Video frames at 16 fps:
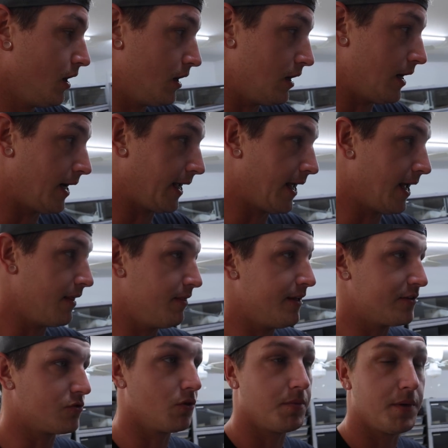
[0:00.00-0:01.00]
Again,
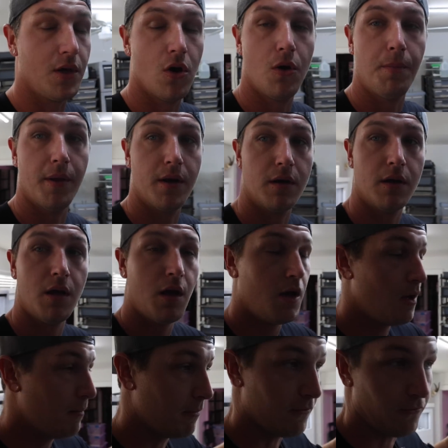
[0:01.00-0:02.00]
this will be open
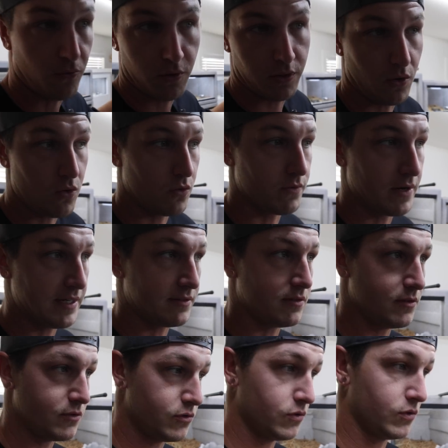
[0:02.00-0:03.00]
before the whole rest
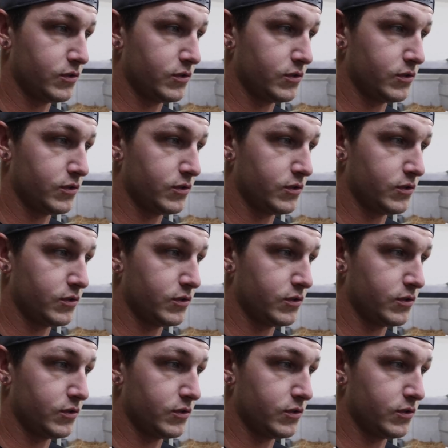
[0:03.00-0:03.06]
of the zoo